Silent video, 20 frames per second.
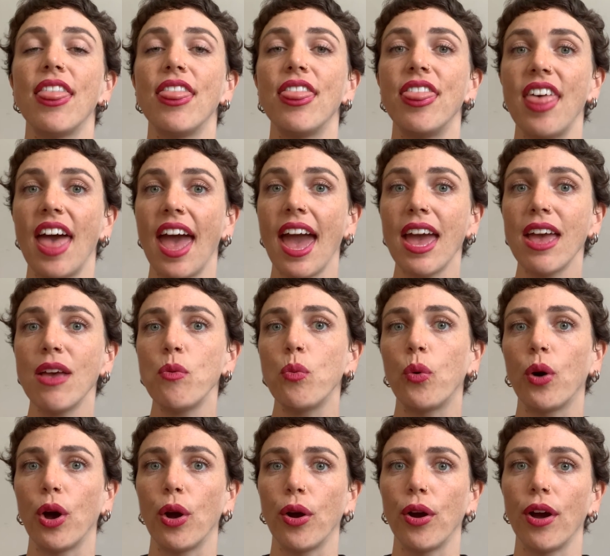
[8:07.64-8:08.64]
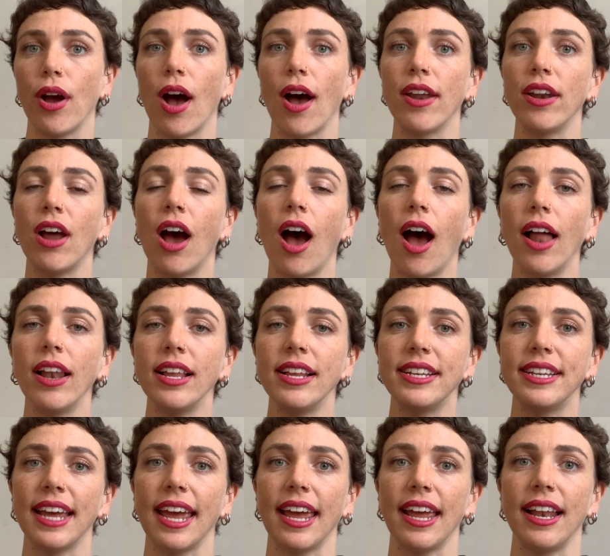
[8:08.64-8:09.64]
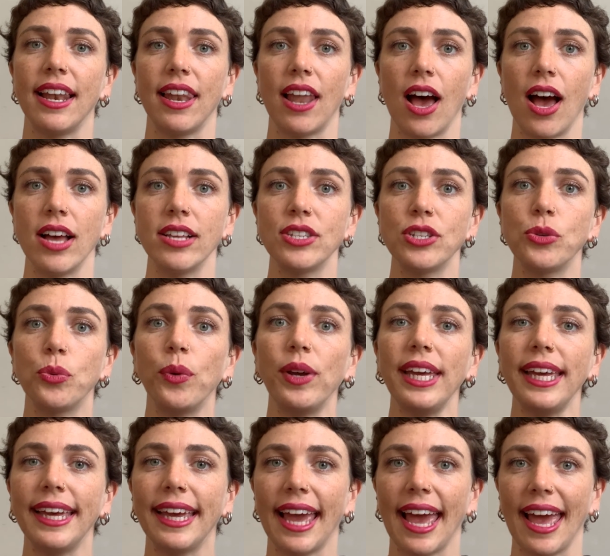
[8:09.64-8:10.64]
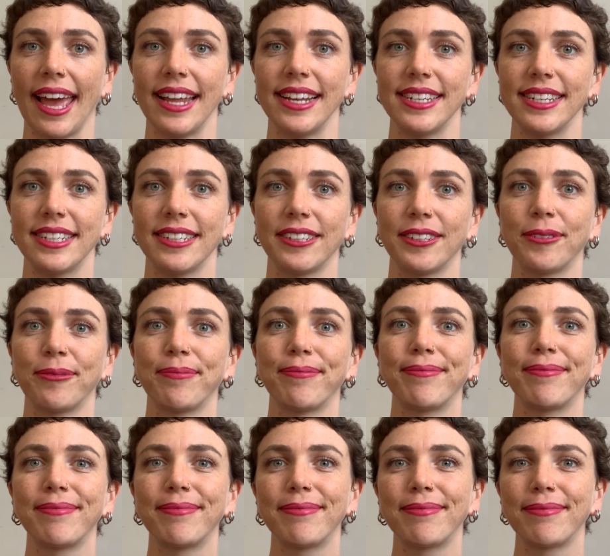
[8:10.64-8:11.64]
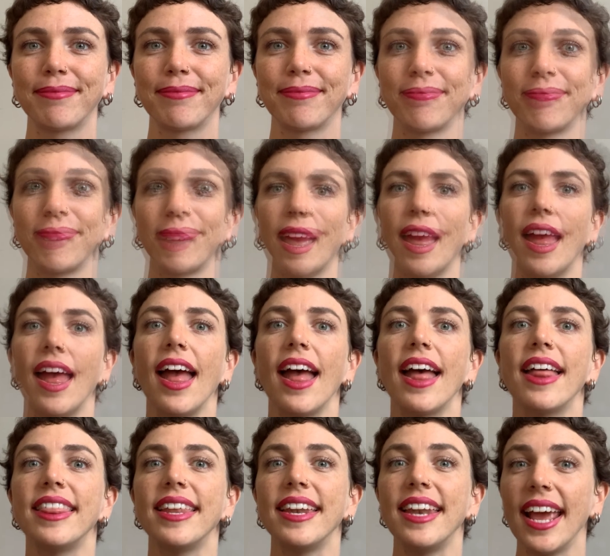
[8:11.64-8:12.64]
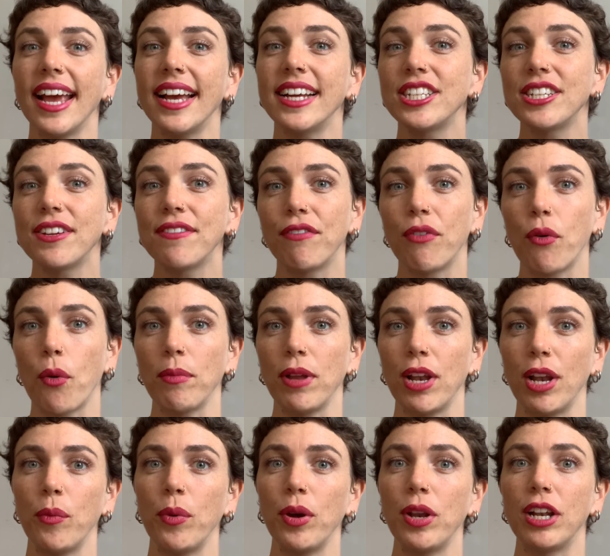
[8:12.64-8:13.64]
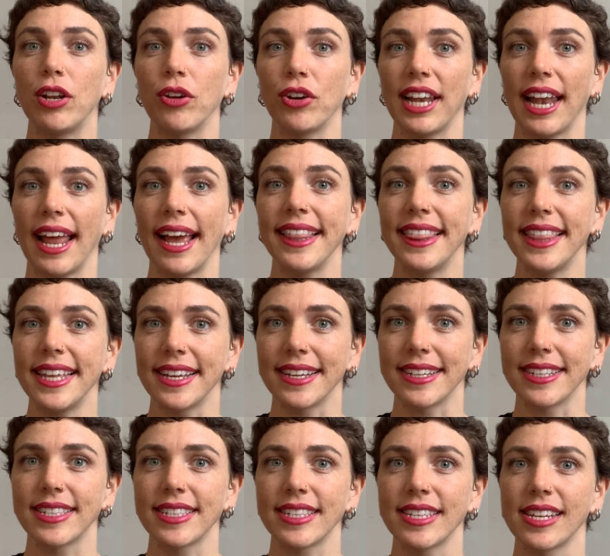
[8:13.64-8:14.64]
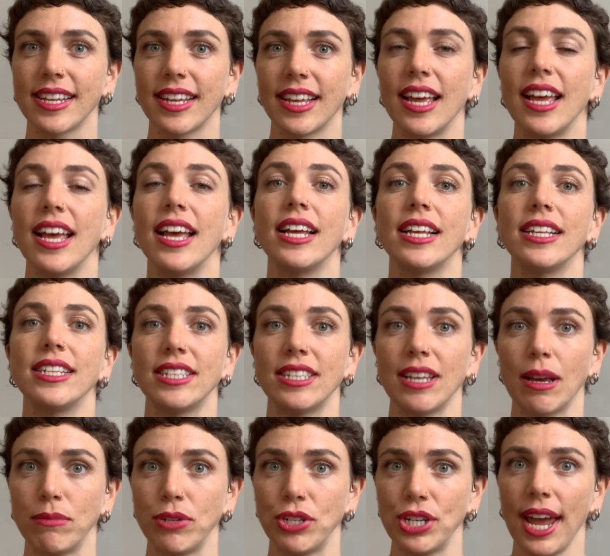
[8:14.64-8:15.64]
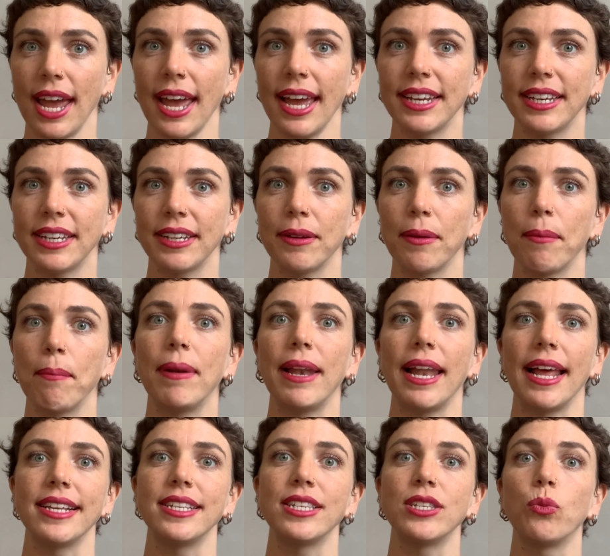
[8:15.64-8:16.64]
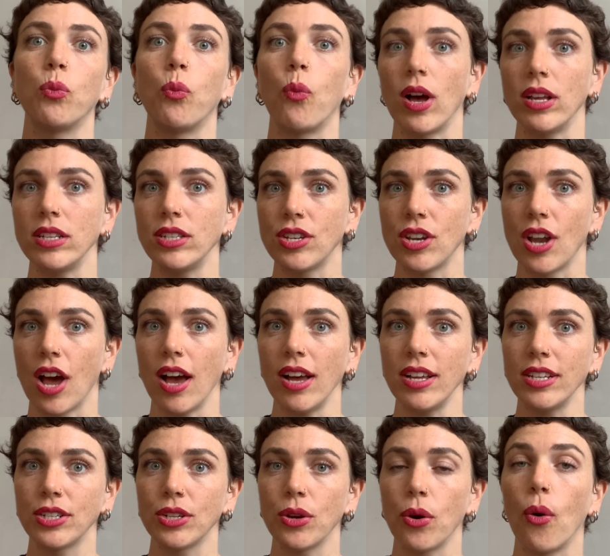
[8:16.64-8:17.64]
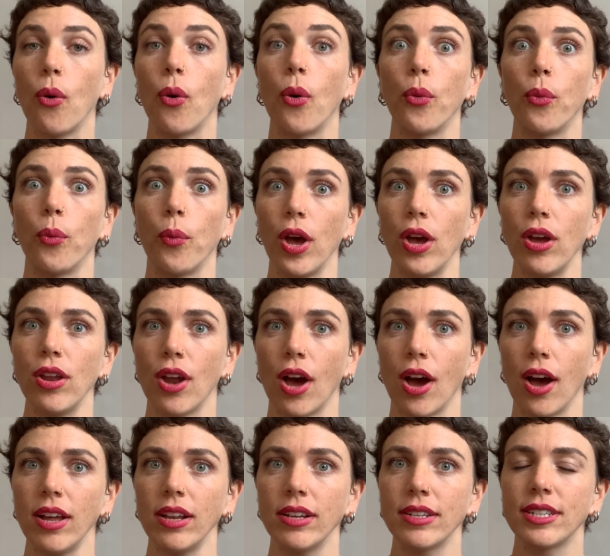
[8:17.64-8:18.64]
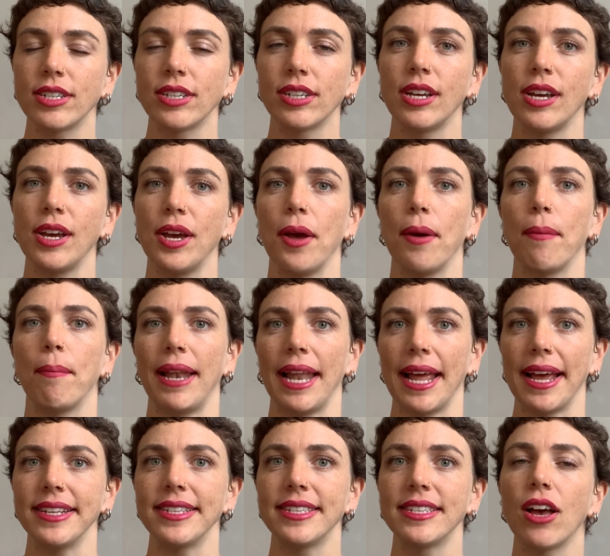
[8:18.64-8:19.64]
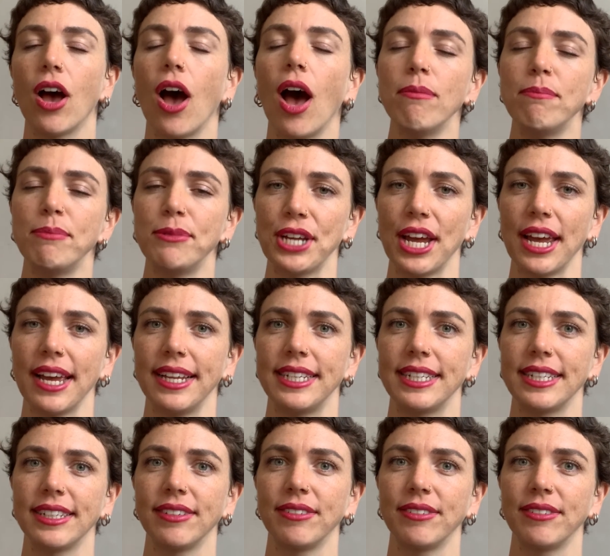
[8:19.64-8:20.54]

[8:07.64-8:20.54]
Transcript: They were on holiday last weekend. The negative formula would look like this. Subject plus was not or were not plus object.